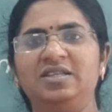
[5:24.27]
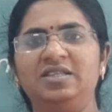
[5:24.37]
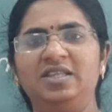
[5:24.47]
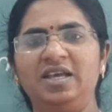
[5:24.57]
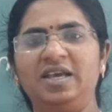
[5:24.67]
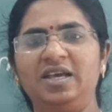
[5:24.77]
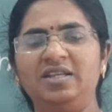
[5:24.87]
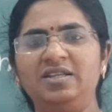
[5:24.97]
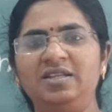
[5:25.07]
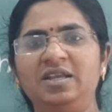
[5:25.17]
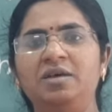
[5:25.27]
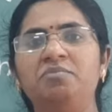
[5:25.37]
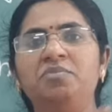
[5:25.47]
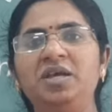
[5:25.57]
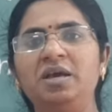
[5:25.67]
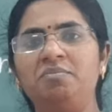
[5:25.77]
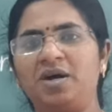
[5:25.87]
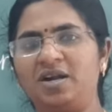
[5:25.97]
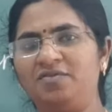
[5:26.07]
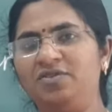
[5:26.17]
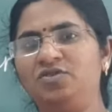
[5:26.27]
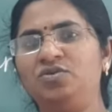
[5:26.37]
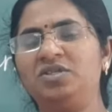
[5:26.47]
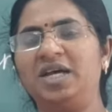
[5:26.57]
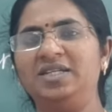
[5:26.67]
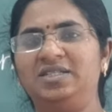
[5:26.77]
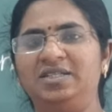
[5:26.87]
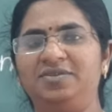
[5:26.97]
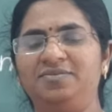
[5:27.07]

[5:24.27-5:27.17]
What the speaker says: they can be a part of the society.